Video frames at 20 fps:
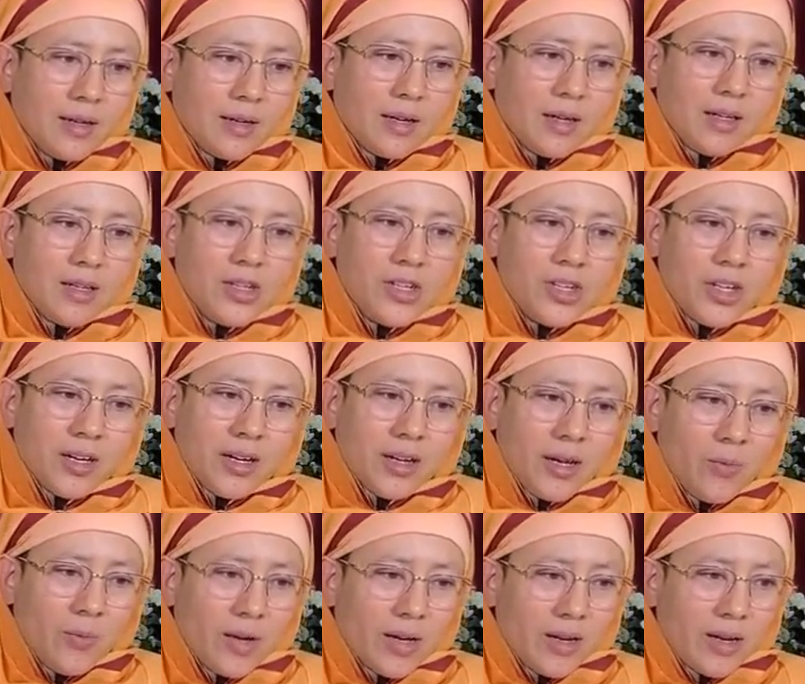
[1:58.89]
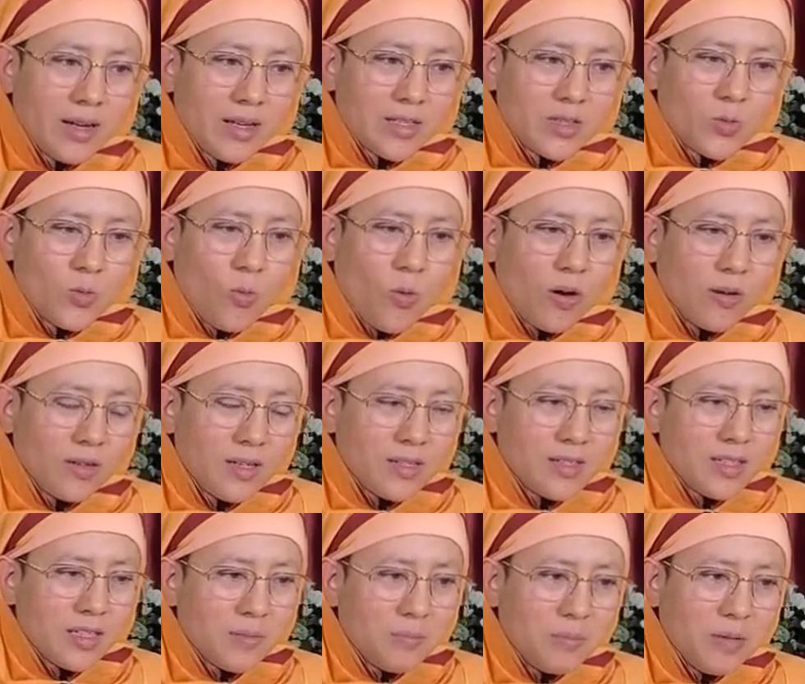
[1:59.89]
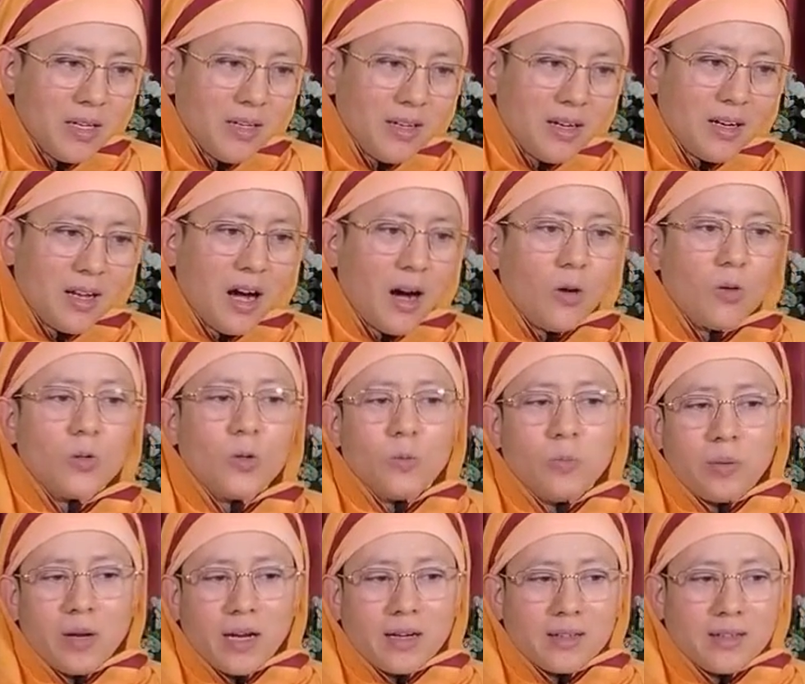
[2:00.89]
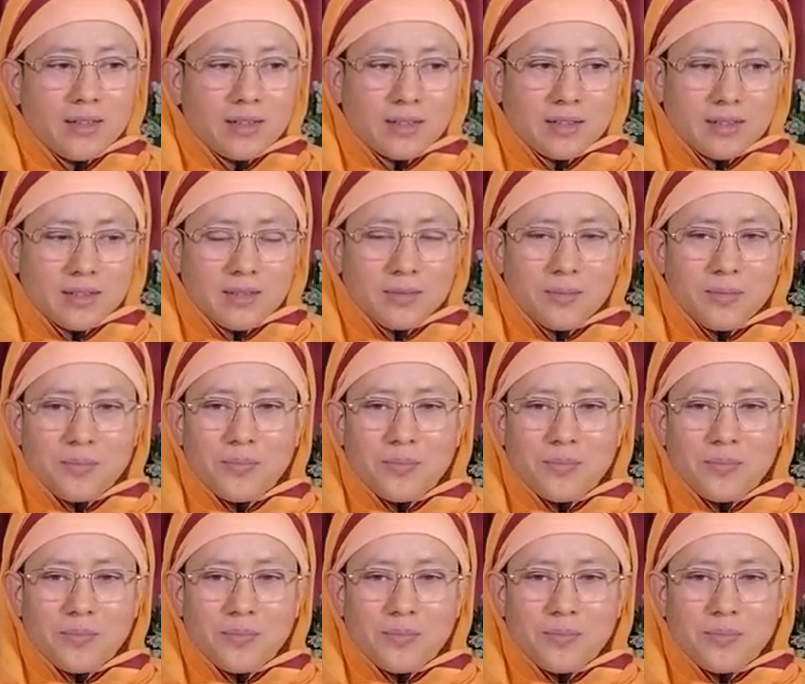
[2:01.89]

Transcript: culture awareness, what does it mean and how to practice?